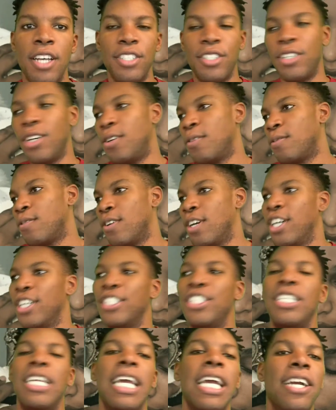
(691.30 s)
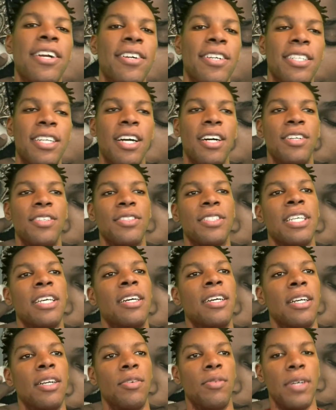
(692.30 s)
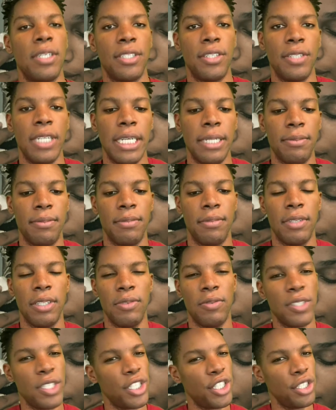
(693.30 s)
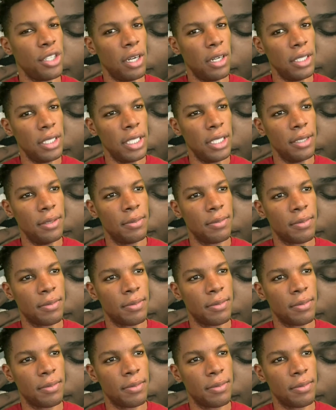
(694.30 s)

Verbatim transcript: So here it goes. What's her name? Was it Shauna?